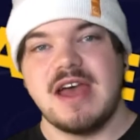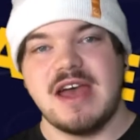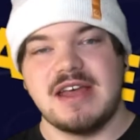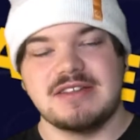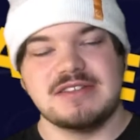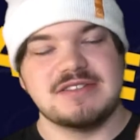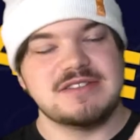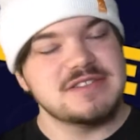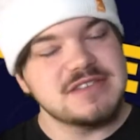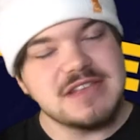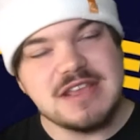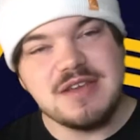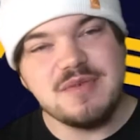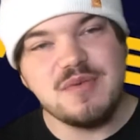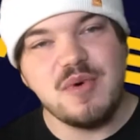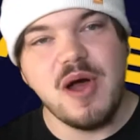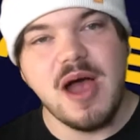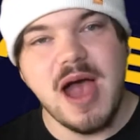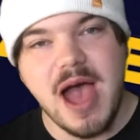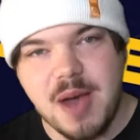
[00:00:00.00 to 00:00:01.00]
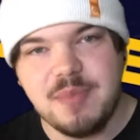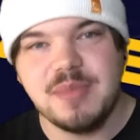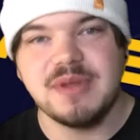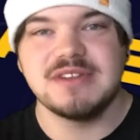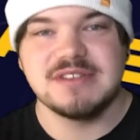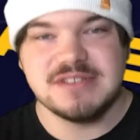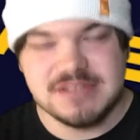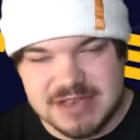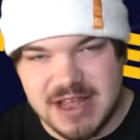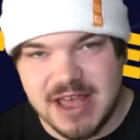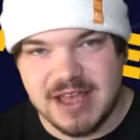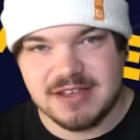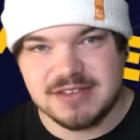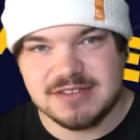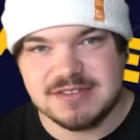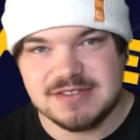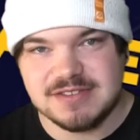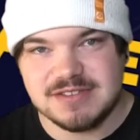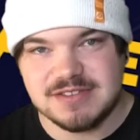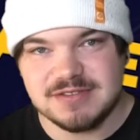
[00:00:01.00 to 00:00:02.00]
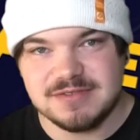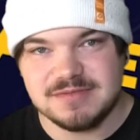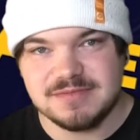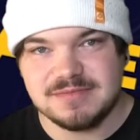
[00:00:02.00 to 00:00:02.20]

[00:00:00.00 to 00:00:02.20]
and see what happens next.